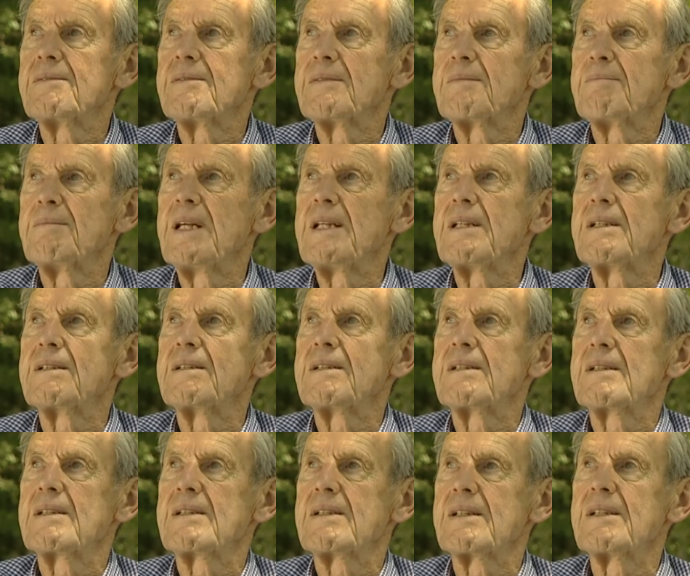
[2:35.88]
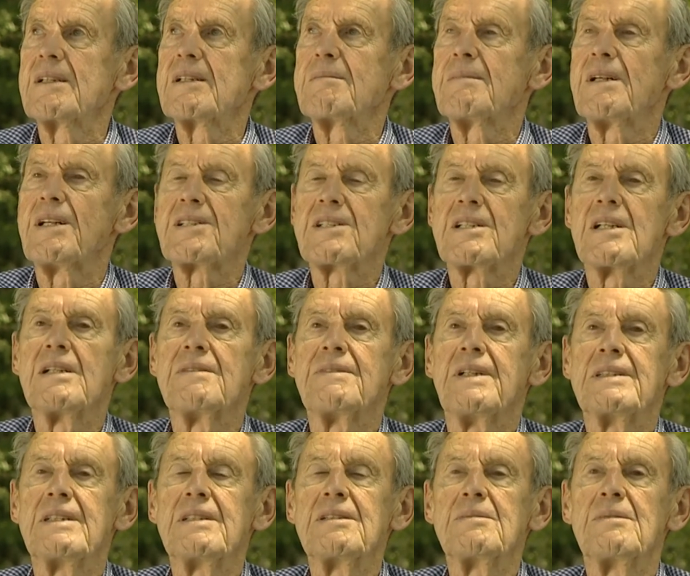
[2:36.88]
made it clear to myself
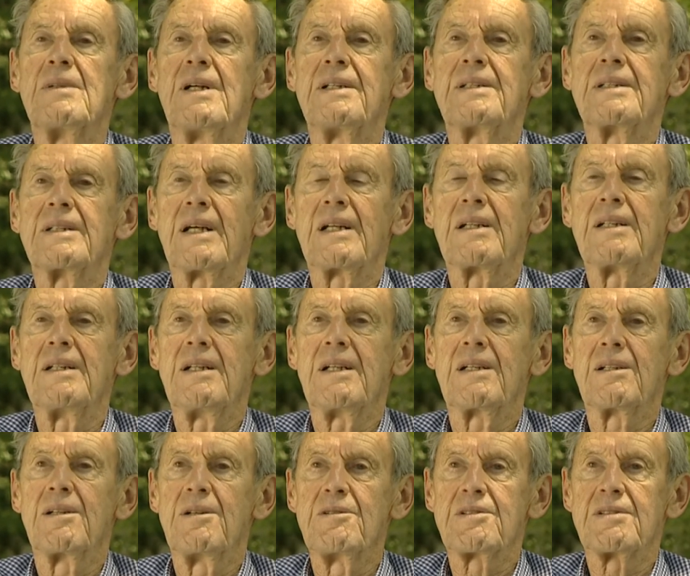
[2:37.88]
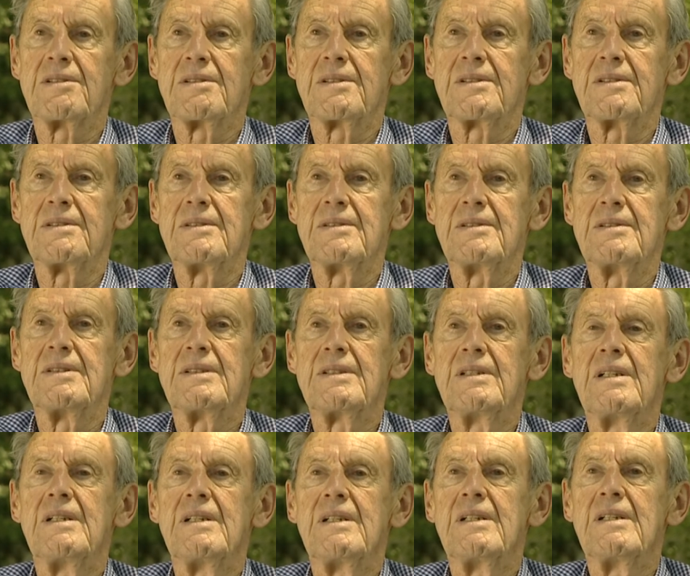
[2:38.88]
I didn't want to get any closer to
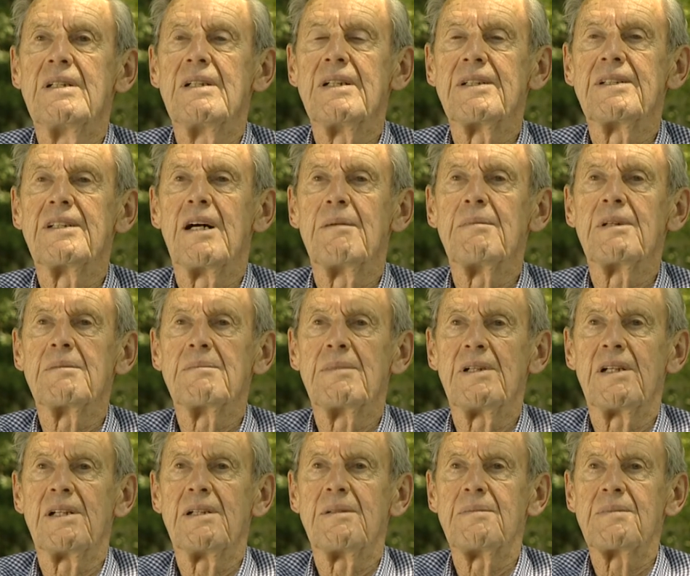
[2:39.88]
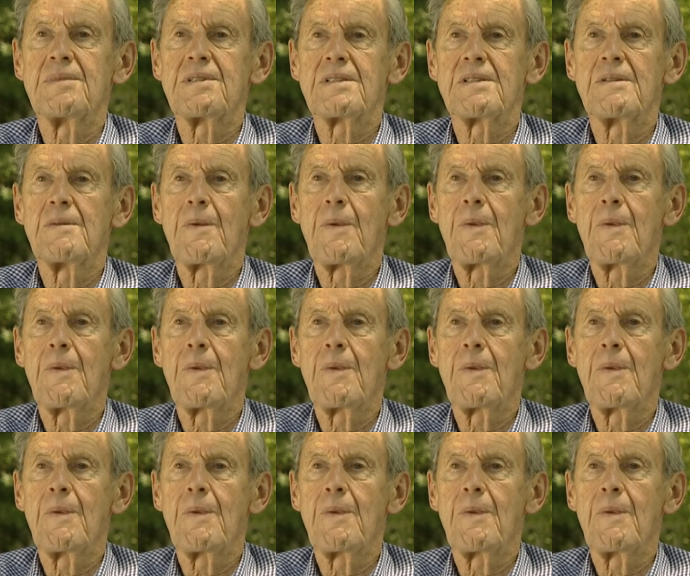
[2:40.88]
atomic bombs.